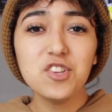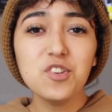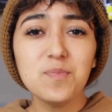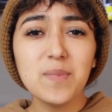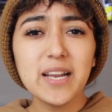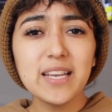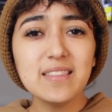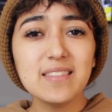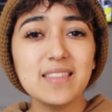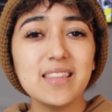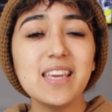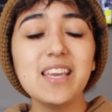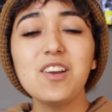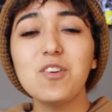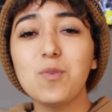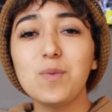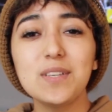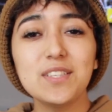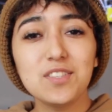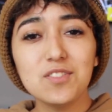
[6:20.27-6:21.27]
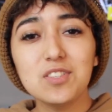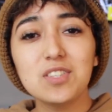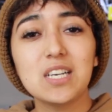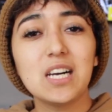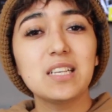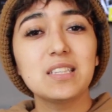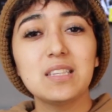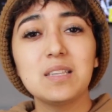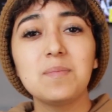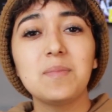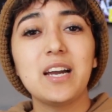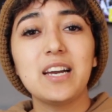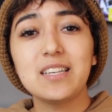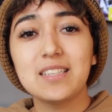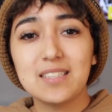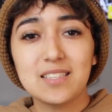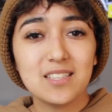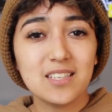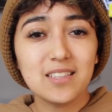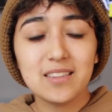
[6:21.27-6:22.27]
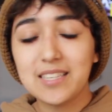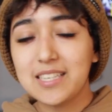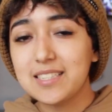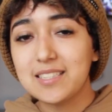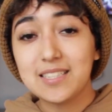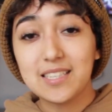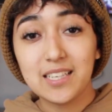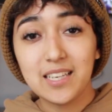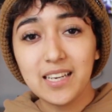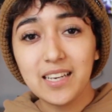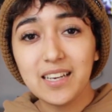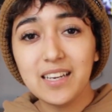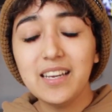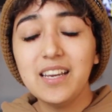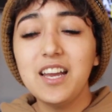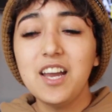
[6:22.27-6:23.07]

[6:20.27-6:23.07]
You might think once you taught them how to sit, that's it.